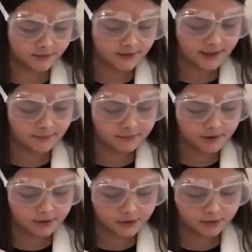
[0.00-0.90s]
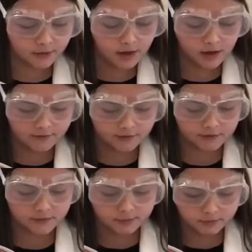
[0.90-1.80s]
clip the 2 halves of
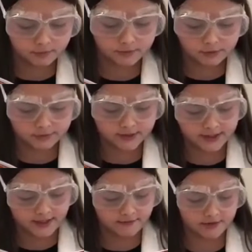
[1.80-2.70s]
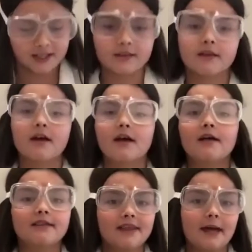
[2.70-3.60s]
the ball mold together. That's
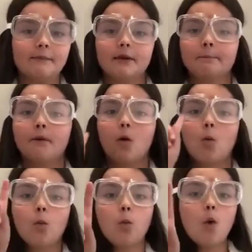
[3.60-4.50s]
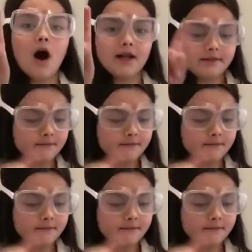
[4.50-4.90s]
step number 1.